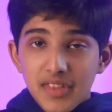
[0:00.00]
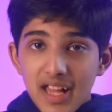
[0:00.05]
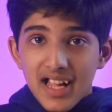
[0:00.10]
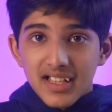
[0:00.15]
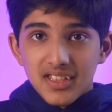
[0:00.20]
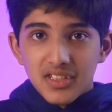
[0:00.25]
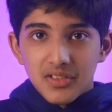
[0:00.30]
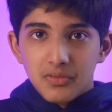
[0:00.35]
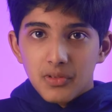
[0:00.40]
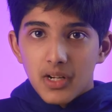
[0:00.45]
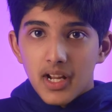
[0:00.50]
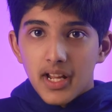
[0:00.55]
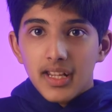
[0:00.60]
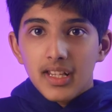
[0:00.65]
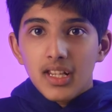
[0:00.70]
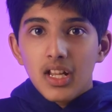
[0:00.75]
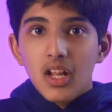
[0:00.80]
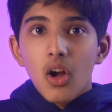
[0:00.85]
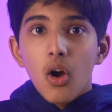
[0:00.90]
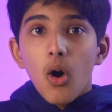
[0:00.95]
That's
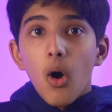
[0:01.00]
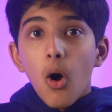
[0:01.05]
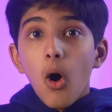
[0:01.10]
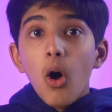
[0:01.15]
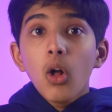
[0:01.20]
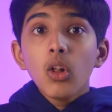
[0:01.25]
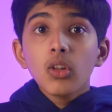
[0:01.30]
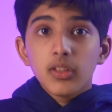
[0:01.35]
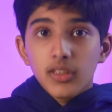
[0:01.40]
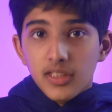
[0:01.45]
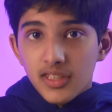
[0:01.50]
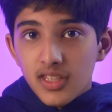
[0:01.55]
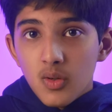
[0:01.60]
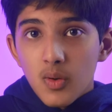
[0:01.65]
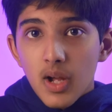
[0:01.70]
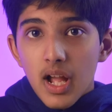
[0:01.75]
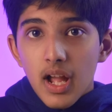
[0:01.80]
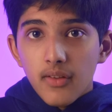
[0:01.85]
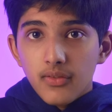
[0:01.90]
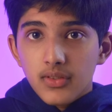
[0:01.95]
right. All
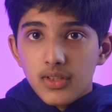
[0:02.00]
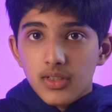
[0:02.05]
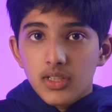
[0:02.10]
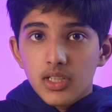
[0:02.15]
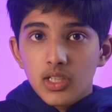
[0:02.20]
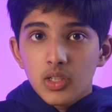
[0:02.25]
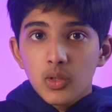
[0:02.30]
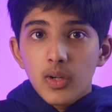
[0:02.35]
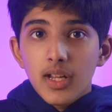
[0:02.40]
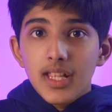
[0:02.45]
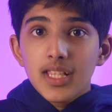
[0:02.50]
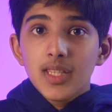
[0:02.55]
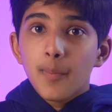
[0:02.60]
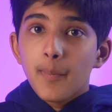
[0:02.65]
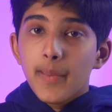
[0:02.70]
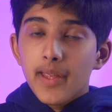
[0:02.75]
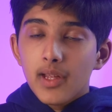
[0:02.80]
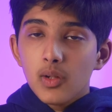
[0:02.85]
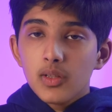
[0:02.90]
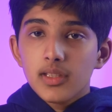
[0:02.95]
you have to do is
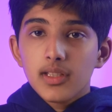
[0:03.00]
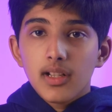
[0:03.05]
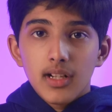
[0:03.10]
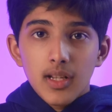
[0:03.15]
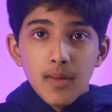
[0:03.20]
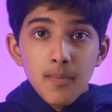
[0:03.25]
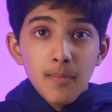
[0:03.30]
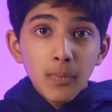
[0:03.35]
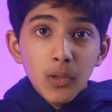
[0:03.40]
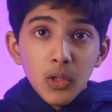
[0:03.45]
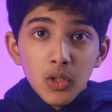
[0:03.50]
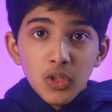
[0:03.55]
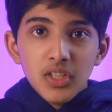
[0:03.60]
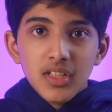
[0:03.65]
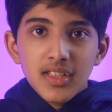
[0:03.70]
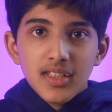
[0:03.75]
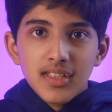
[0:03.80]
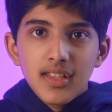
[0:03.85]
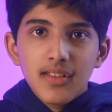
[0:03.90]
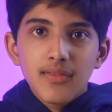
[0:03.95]
build an
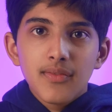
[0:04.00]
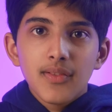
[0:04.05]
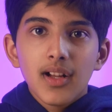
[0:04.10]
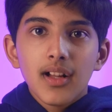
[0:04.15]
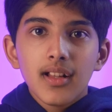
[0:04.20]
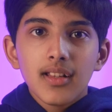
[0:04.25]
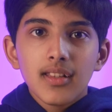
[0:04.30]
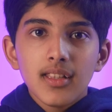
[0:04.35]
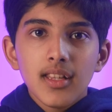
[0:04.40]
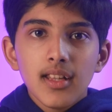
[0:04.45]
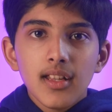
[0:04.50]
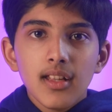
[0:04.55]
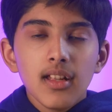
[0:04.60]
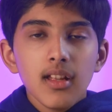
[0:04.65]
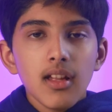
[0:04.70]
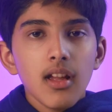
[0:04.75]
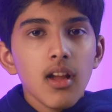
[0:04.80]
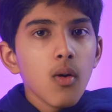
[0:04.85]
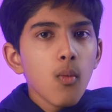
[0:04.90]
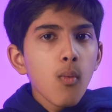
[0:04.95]
emergency fund.
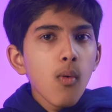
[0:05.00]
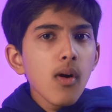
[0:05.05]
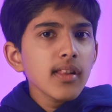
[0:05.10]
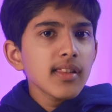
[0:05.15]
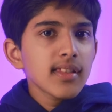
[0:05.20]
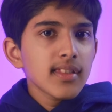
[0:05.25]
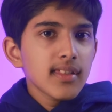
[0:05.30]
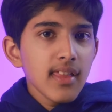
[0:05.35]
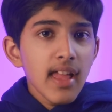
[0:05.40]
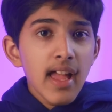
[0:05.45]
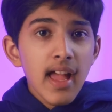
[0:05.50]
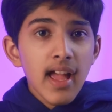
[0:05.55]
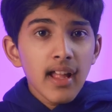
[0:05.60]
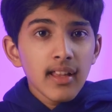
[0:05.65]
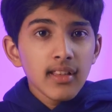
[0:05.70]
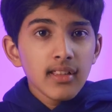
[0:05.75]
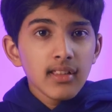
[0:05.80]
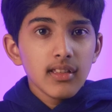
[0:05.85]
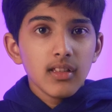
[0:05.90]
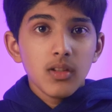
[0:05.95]
What's
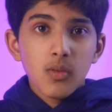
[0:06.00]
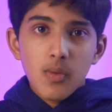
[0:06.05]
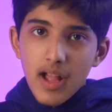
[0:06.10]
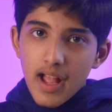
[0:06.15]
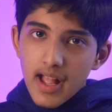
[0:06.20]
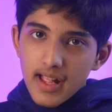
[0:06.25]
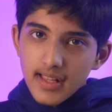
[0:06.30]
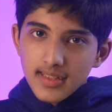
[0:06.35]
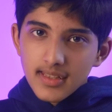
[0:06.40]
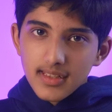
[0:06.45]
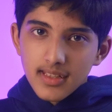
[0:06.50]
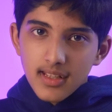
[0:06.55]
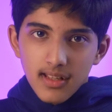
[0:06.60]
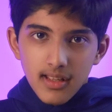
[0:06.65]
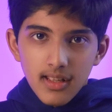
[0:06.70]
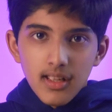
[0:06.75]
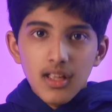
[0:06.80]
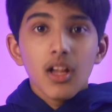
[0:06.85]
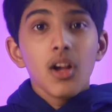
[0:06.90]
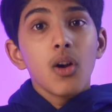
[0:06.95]
that, you ask?
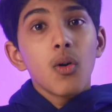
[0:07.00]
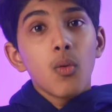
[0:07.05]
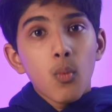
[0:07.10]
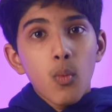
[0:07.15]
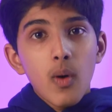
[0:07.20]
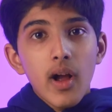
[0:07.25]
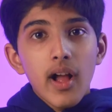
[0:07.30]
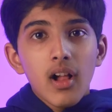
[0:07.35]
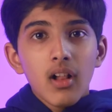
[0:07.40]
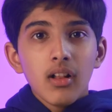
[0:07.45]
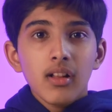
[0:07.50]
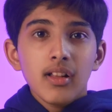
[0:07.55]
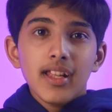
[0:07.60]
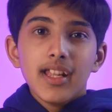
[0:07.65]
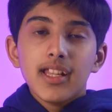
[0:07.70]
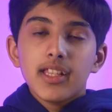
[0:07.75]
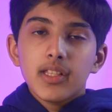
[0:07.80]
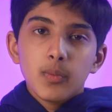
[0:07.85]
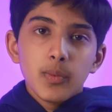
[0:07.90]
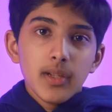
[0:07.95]
Well,
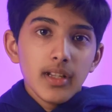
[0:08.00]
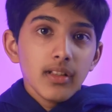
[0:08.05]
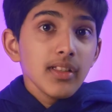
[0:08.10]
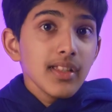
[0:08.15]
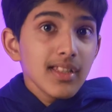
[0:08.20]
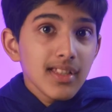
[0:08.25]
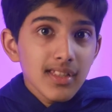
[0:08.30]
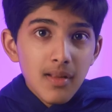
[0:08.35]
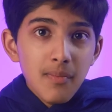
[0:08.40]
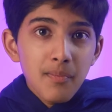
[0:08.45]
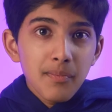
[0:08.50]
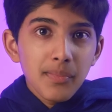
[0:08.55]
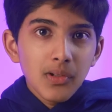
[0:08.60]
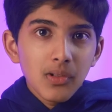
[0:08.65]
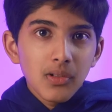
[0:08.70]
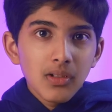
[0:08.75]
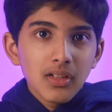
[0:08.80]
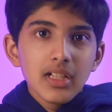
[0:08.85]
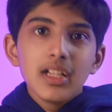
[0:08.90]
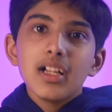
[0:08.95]
it's really
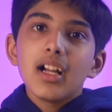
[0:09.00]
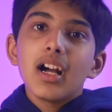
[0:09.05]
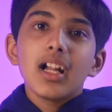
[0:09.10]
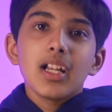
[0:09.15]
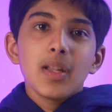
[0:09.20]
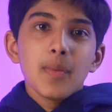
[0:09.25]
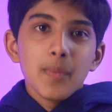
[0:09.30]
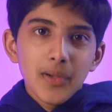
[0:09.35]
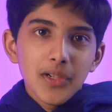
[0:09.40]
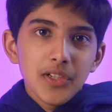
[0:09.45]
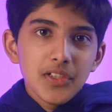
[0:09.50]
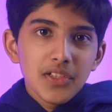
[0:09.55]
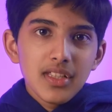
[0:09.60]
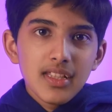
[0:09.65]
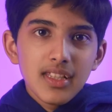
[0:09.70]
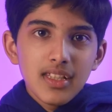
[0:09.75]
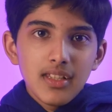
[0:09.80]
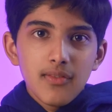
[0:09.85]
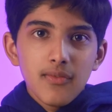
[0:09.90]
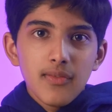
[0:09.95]
simple. An
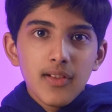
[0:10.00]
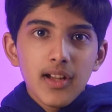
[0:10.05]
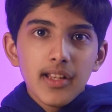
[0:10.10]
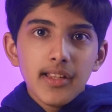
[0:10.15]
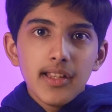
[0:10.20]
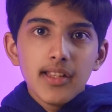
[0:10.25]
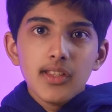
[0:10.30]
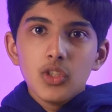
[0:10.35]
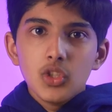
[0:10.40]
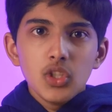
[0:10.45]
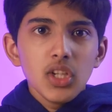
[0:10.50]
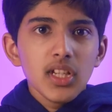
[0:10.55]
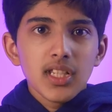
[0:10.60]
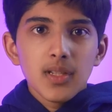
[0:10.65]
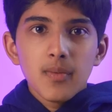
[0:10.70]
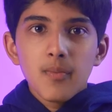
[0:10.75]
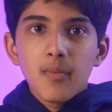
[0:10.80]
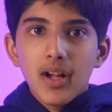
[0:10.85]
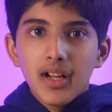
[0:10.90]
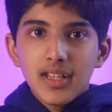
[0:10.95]
emergency fund is
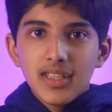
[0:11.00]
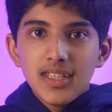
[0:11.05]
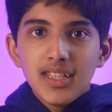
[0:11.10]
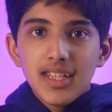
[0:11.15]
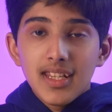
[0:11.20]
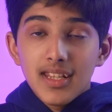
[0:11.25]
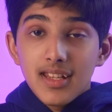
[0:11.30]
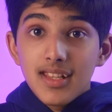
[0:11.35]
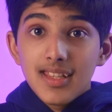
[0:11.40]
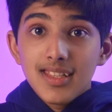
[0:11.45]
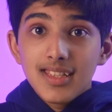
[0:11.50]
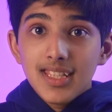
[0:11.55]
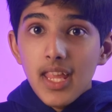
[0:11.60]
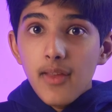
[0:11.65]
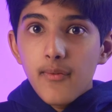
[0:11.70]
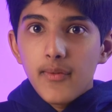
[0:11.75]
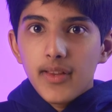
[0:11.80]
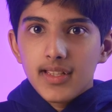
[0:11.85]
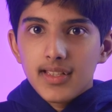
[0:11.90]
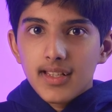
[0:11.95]
just money in a
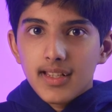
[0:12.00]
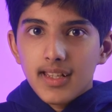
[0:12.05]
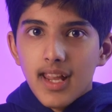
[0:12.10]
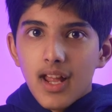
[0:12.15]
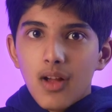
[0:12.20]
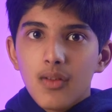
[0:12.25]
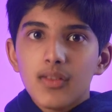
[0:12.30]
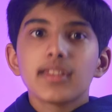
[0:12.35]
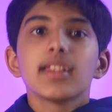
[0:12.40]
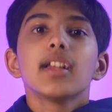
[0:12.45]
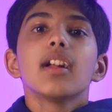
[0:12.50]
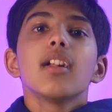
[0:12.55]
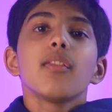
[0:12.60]
savings account